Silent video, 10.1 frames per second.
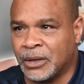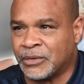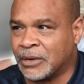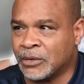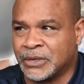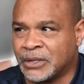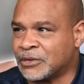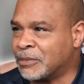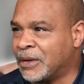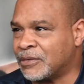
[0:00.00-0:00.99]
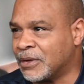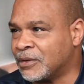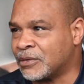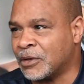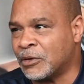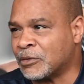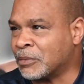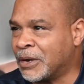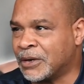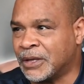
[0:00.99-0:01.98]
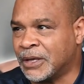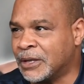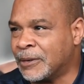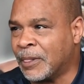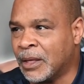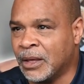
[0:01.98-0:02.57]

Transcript: say, Coach, that doesn't make sense. Can you explain it again?